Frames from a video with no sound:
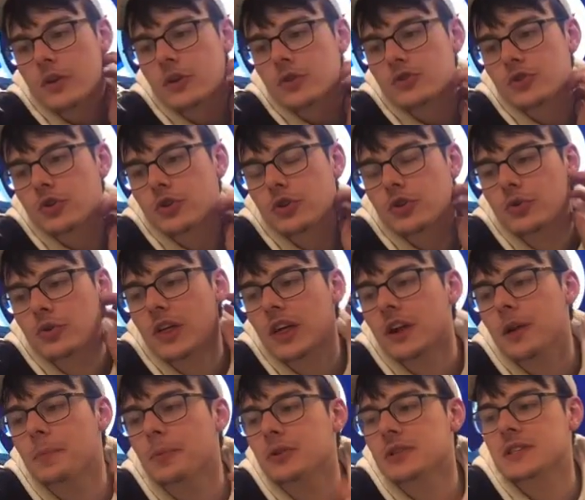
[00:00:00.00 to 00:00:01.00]
So Hugh
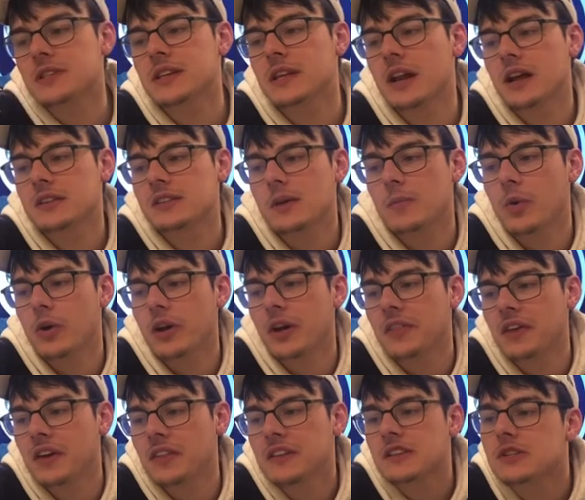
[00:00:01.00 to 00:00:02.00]
Leonard puts the Canucks up one
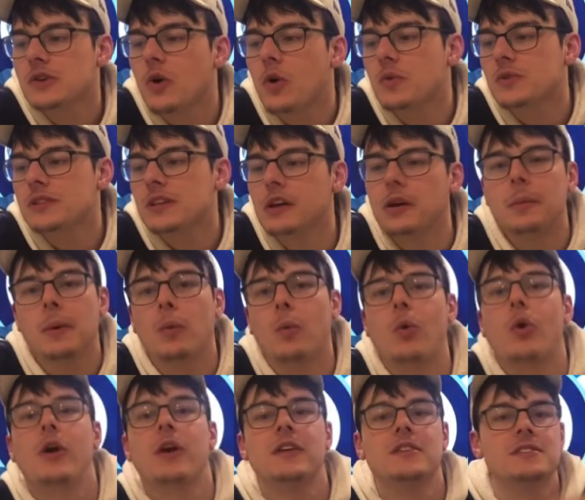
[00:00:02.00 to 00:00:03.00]
nothing, and this goal was a little bit
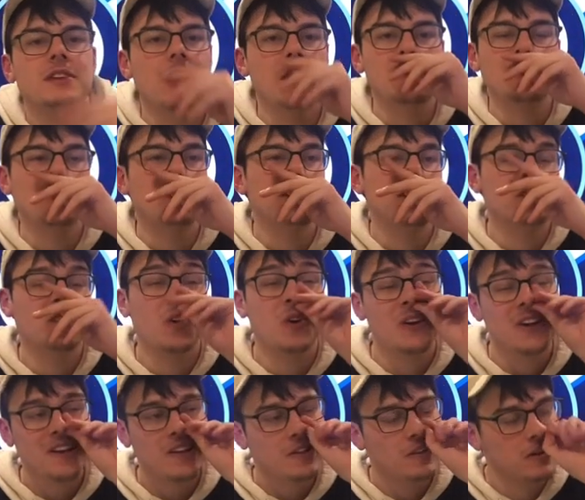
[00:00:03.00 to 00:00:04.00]
worrying sign for me. So
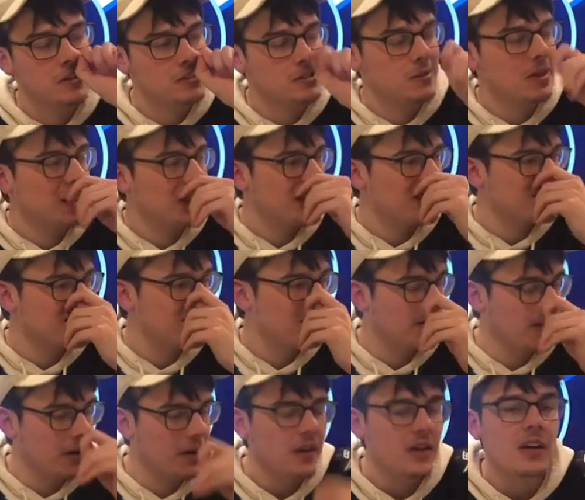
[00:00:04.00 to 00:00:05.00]
let's get this
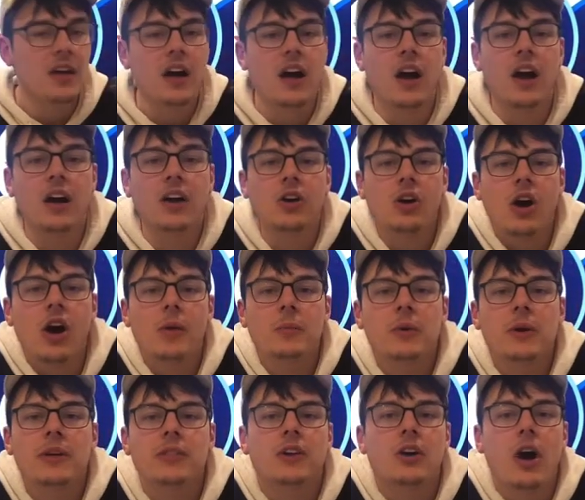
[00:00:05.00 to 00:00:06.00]
clear. Uh,
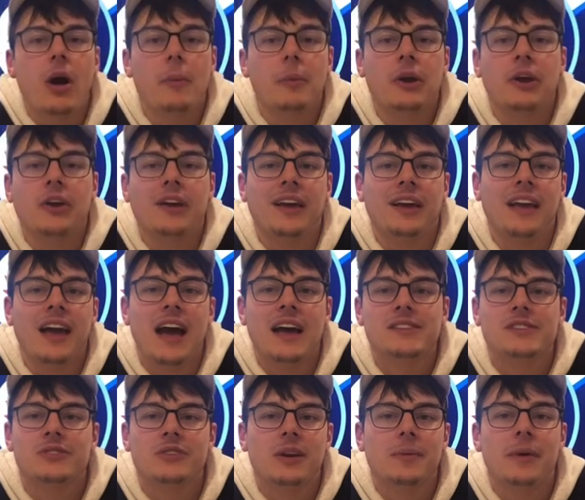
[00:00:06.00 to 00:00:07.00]
Comrie, the Comrie
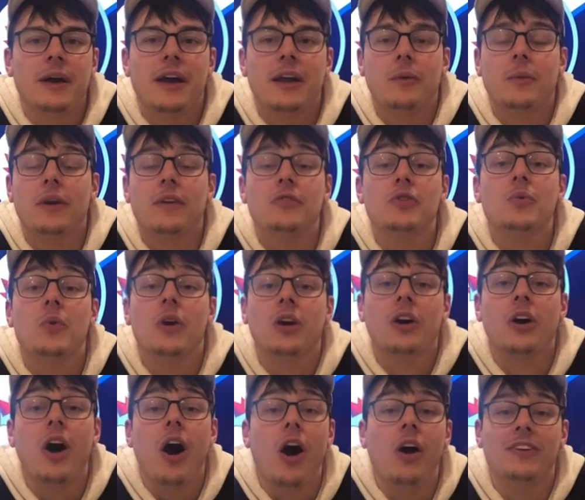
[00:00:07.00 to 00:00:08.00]
Castle, Cabana, whatever you want
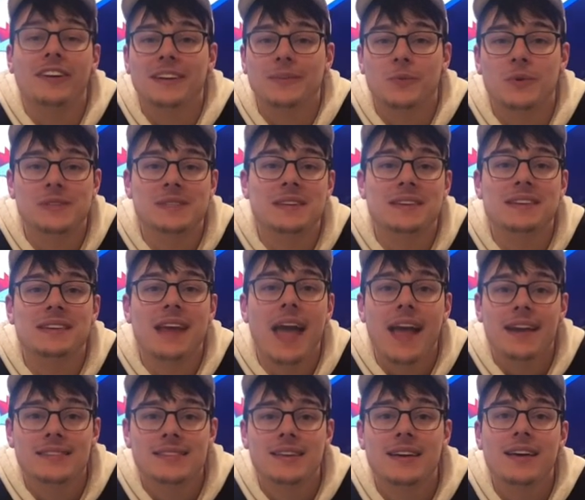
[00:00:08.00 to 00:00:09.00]
to call it, was in
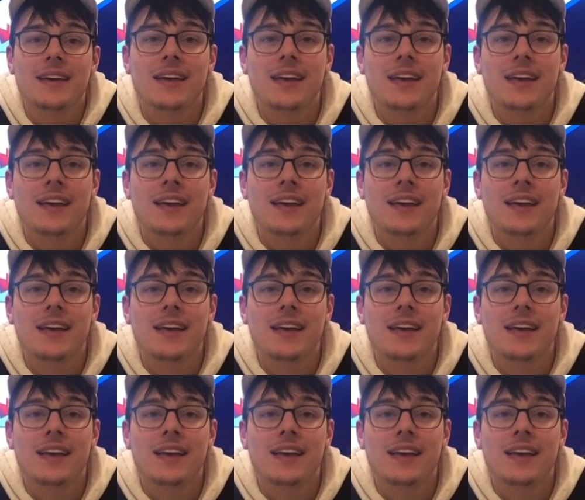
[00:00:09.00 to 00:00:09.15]
net,